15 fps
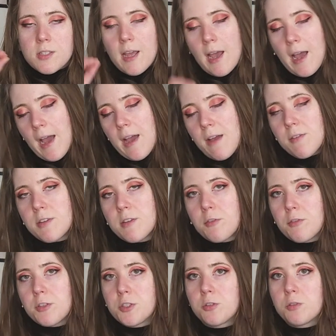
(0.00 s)
have an
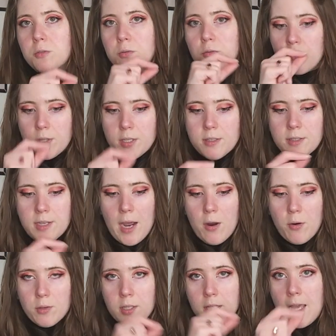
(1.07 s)
official written
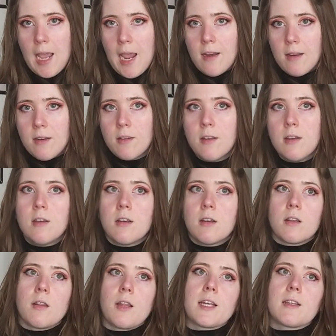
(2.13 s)
down canon
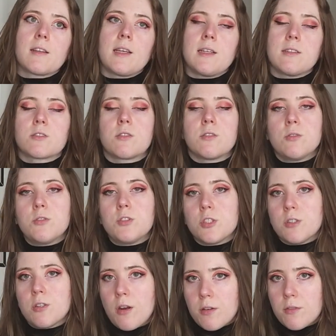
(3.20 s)
like the
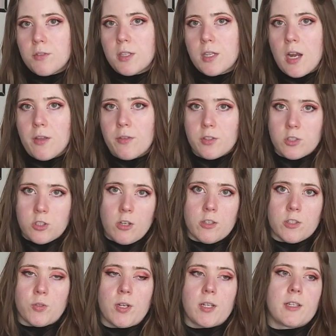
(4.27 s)
institution of the Catholic
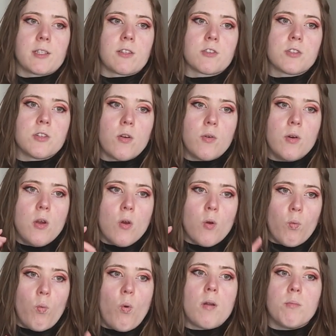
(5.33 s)
Church, right? Like, there's no
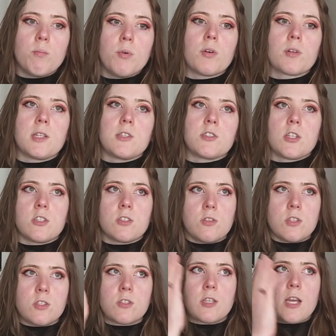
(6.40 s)
one book that says
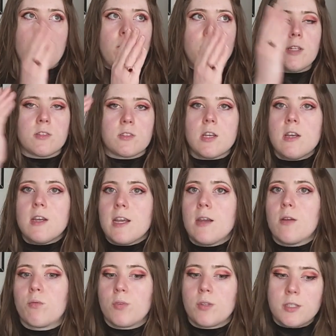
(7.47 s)
this is how it is.
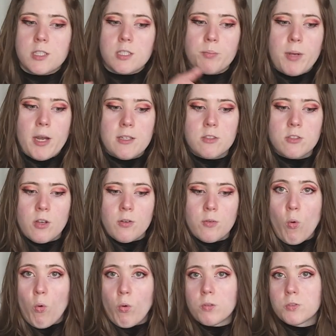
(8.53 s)
It really depends on
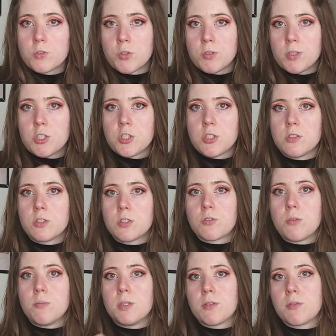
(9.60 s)
oral traditions
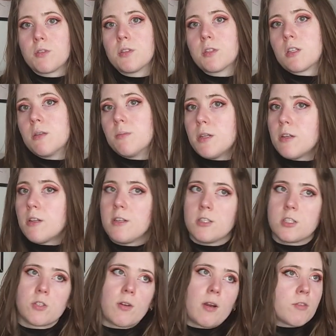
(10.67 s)
from different
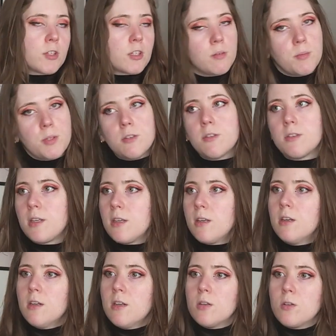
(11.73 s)
communities. So every community
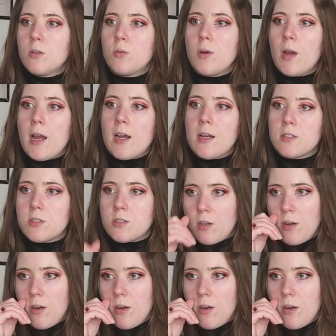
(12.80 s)
who has,